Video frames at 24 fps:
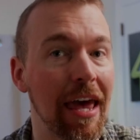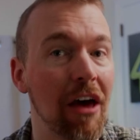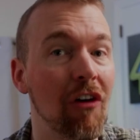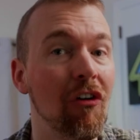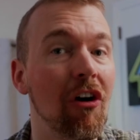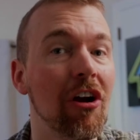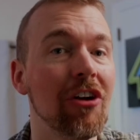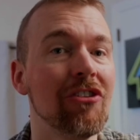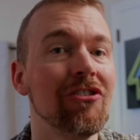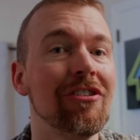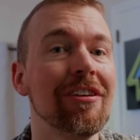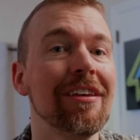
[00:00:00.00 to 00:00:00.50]

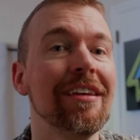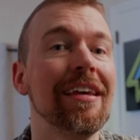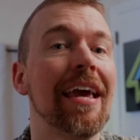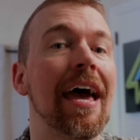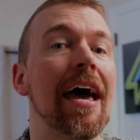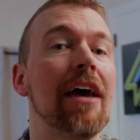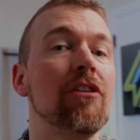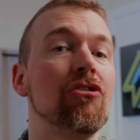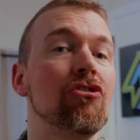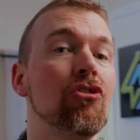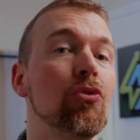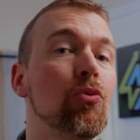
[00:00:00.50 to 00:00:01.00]
LRT
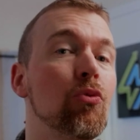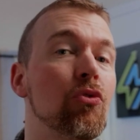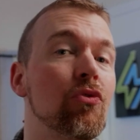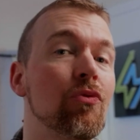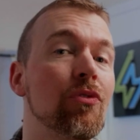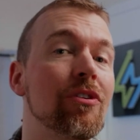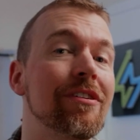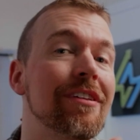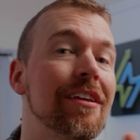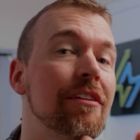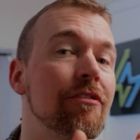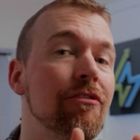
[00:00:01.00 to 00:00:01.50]
has tools
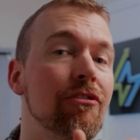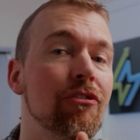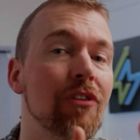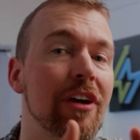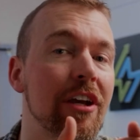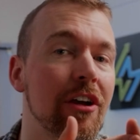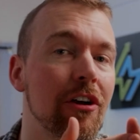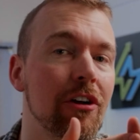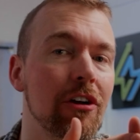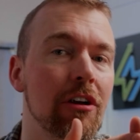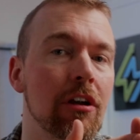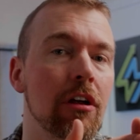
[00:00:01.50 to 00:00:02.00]
for
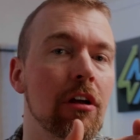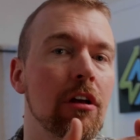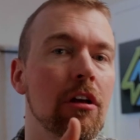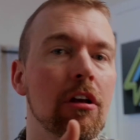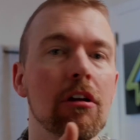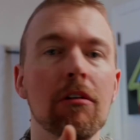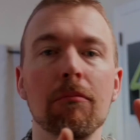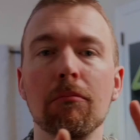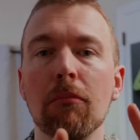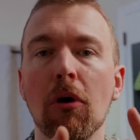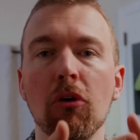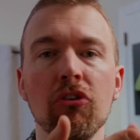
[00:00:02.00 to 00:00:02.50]
deflicker,
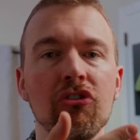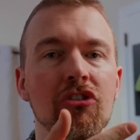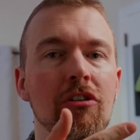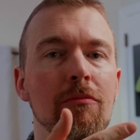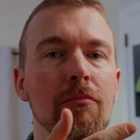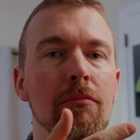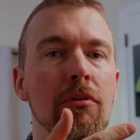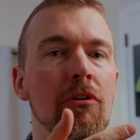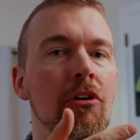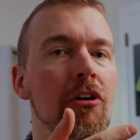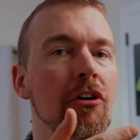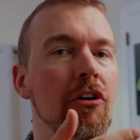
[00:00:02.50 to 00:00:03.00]

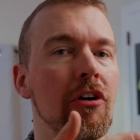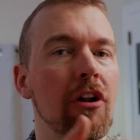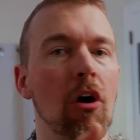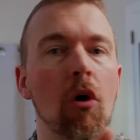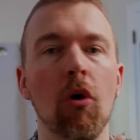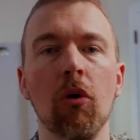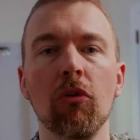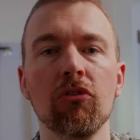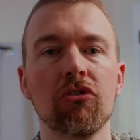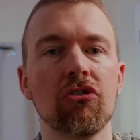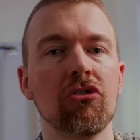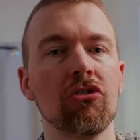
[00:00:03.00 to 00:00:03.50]
motion blur, and a
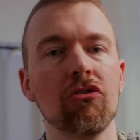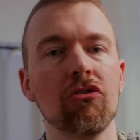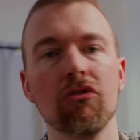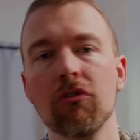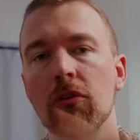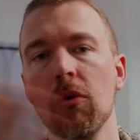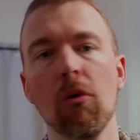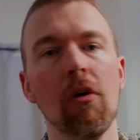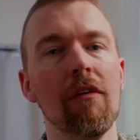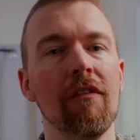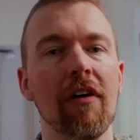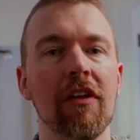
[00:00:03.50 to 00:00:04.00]
whole
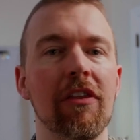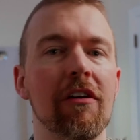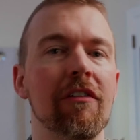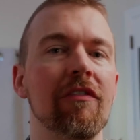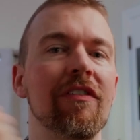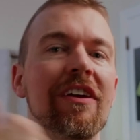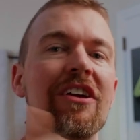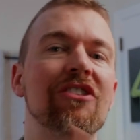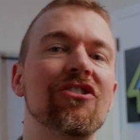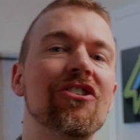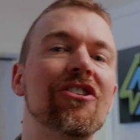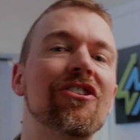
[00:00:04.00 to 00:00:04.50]
slew of other
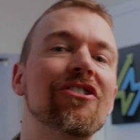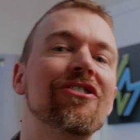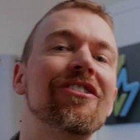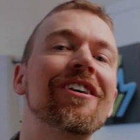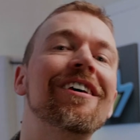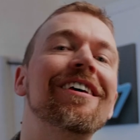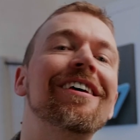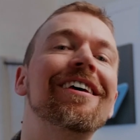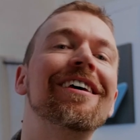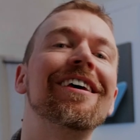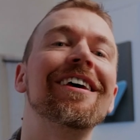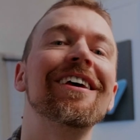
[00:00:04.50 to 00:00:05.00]
features.
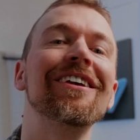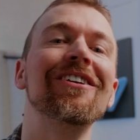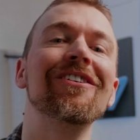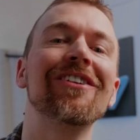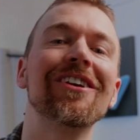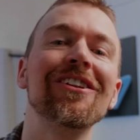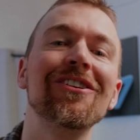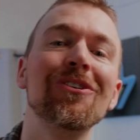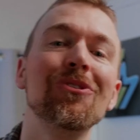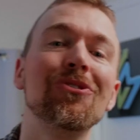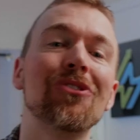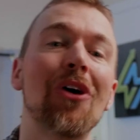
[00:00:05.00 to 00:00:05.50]
You can
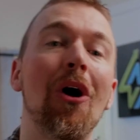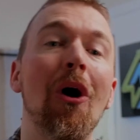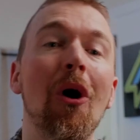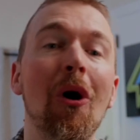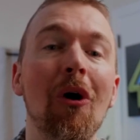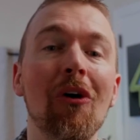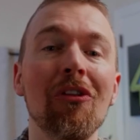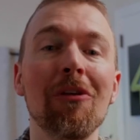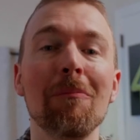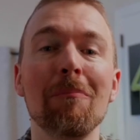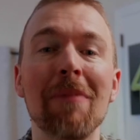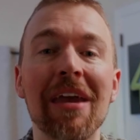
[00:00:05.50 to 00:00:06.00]
use
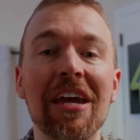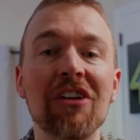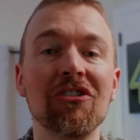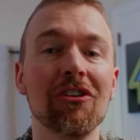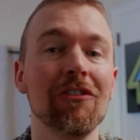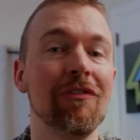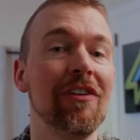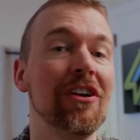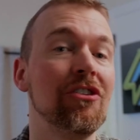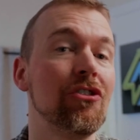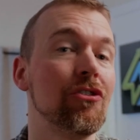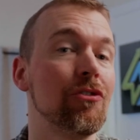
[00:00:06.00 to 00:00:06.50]
all the major
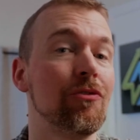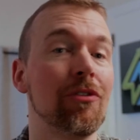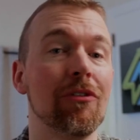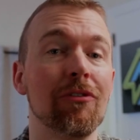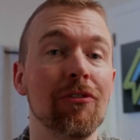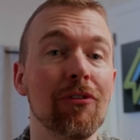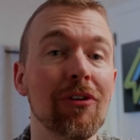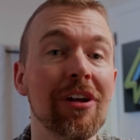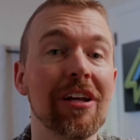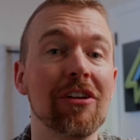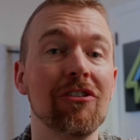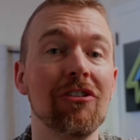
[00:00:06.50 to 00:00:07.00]
features for
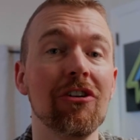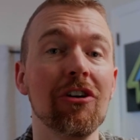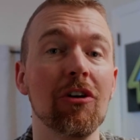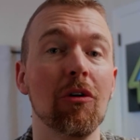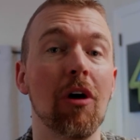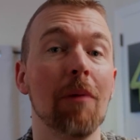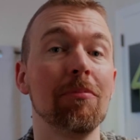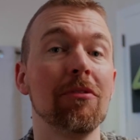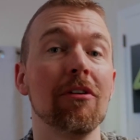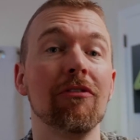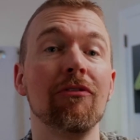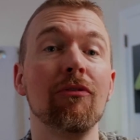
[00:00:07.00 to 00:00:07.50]
free too,
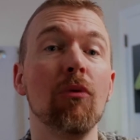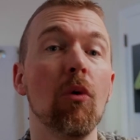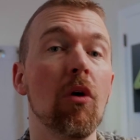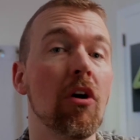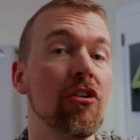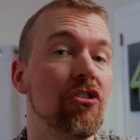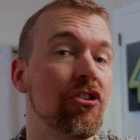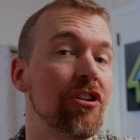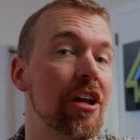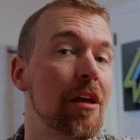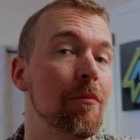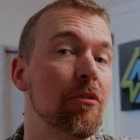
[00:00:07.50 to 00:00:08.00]
up to
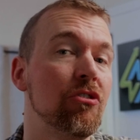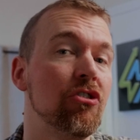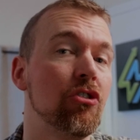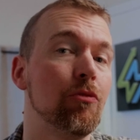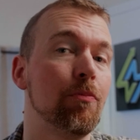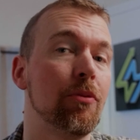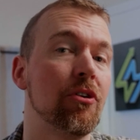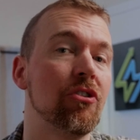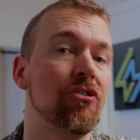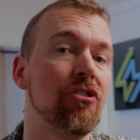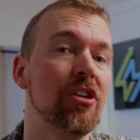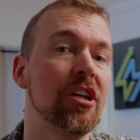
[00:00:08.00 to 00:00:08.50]
400 images
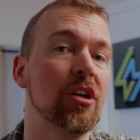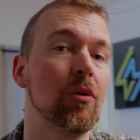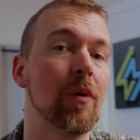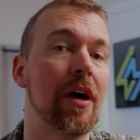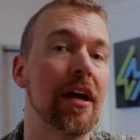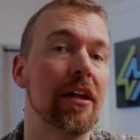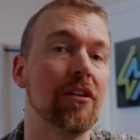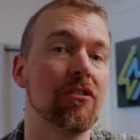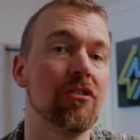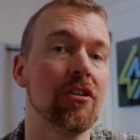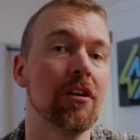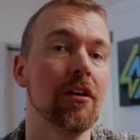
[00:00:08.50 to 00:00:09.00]
per
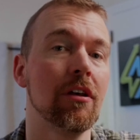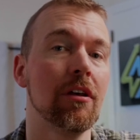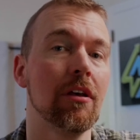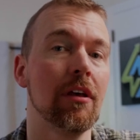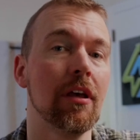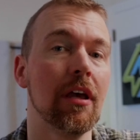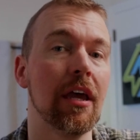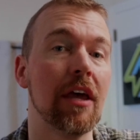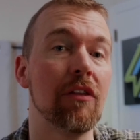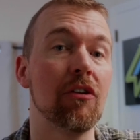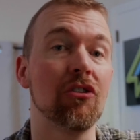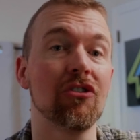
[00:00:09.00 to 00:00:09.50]
sequence,
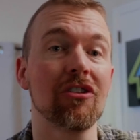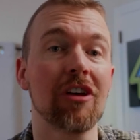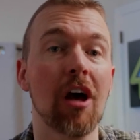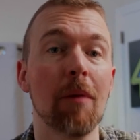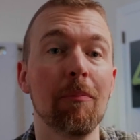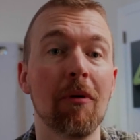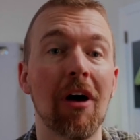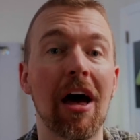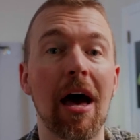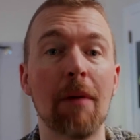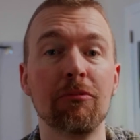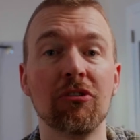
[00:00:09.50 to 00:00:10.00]
and there's a
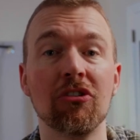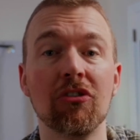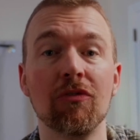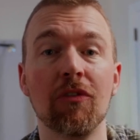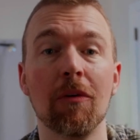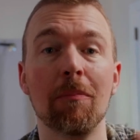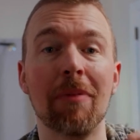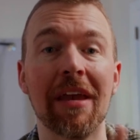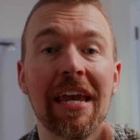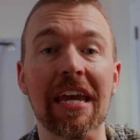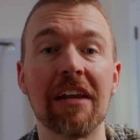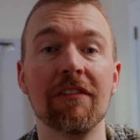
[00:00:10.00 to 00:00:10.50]
couple options for
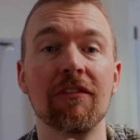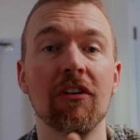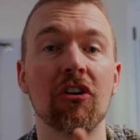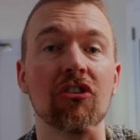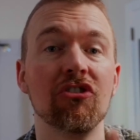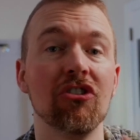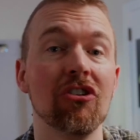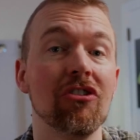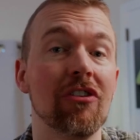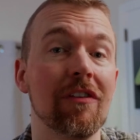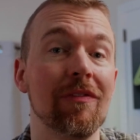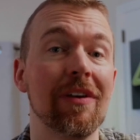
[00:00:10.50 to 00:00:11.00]
paid
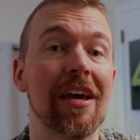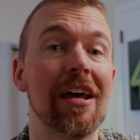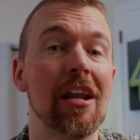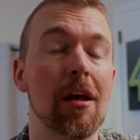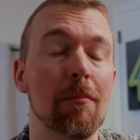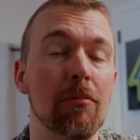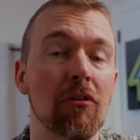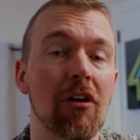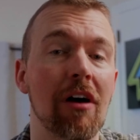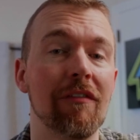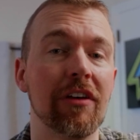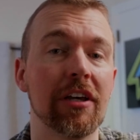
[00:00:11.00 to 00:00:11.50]
versions if you end up
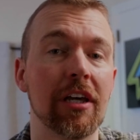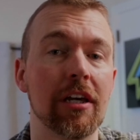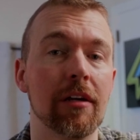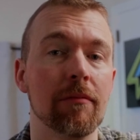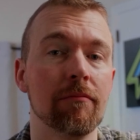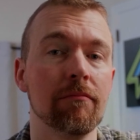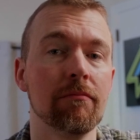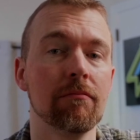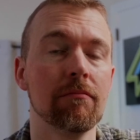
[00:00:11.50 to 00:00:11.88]
loving it.